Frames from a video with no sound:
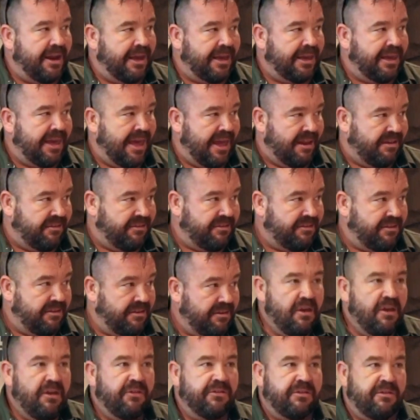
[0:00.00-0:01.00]
against.
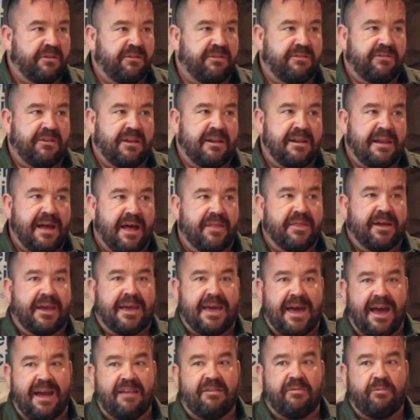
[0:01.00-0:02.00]
So this is another
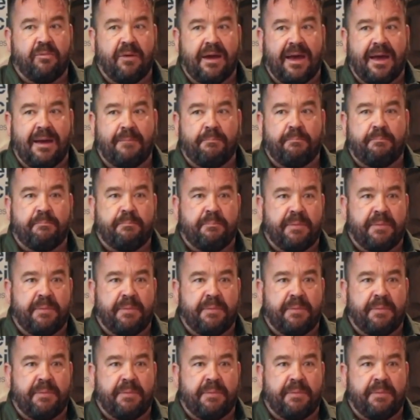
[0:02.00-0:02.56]
case where